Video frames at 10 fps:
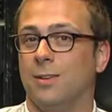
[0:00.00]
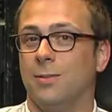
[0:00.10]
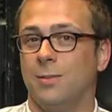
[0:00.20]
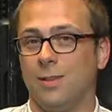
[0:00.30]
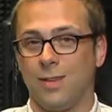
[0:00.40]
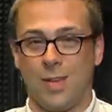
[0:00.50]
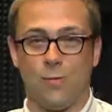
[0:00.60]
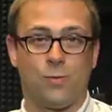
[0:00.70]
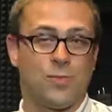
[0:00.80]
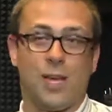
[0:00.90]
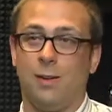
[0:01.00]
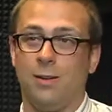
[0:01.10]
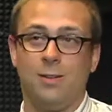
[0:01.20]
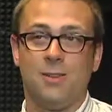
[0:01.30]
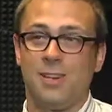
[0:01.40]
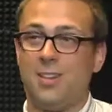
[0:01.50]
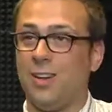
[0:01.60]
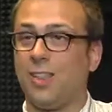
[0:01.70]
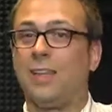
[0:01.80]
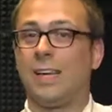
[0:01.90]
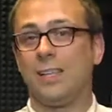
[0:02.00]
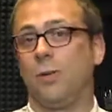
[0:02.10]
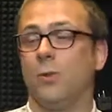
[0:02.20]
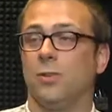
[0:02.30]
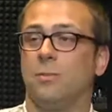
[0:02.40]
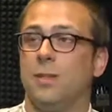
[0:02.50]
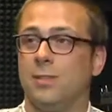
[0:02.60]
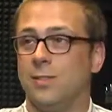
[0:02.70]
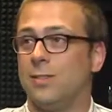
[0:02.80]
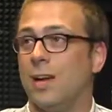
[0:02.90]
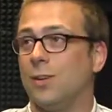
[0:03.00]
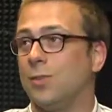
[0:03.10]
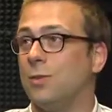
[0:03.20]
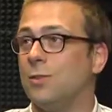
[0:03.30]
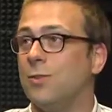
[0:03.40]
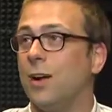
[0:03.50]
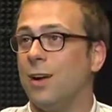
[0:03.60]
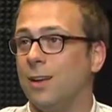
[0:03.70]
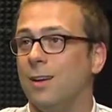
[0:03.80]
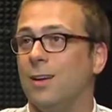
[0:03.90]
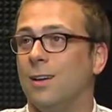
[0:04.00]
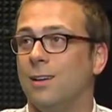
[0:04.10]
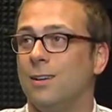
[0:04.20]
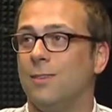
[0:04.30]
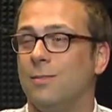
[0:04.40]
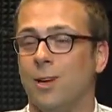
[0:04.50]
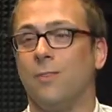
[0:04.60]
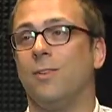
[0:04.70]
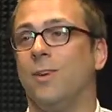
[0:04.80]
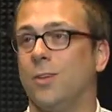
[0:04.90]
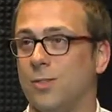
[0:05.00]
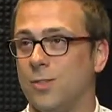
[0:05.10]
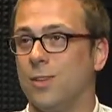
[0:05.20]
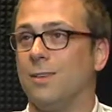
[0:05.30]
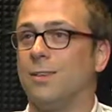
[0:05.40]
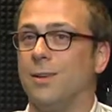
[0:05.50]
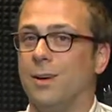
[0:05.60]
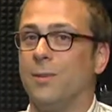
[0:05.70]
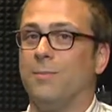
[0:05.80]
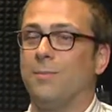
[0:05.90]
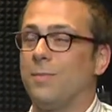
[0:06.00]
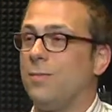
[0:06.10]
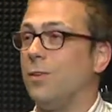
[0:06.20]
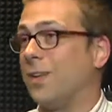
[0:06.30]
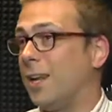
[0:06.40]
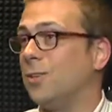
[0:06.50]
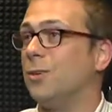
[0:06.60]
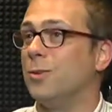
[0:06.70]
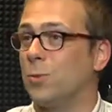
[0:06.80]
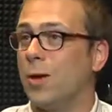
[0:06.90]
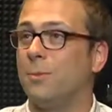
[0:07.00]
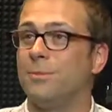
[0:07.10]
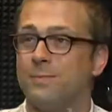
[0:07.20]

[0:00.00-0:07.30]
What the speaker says: it really kind of sounded nothing like the original pieces there. So it's very fun, very interesting field to get into as well.